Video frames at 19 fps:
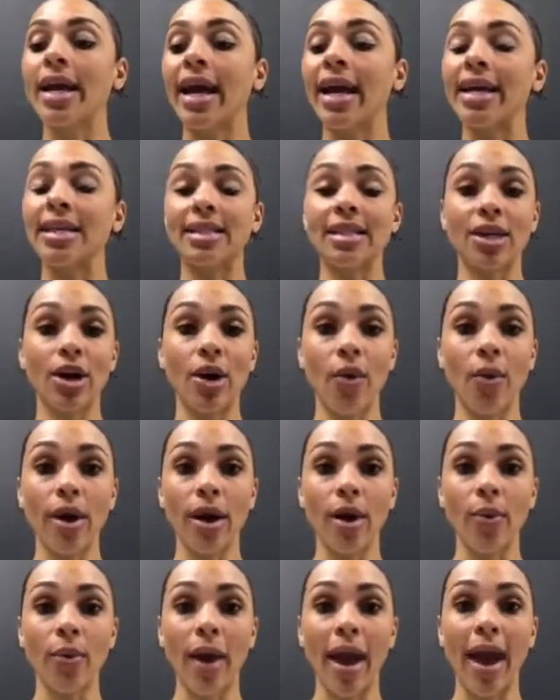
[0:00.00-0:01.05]
isn't
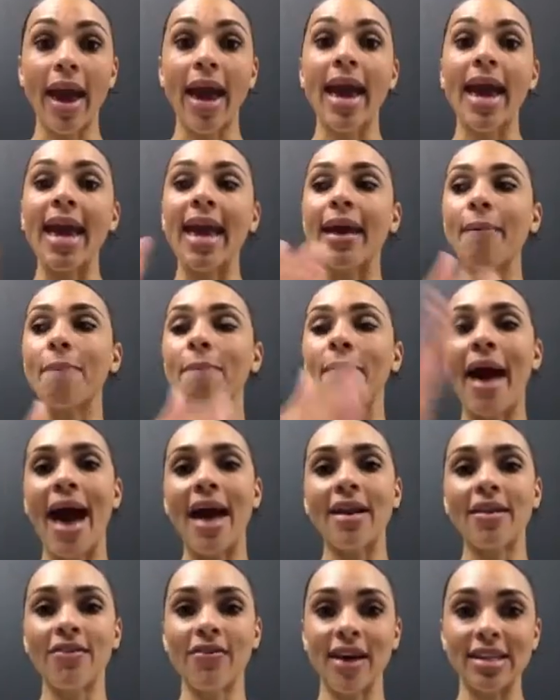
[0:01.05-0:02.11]
going away, it
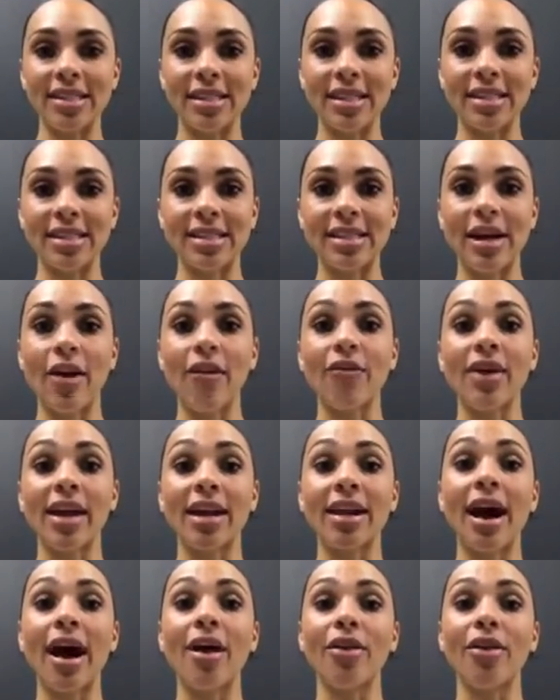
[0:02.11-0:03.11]
manifests itself in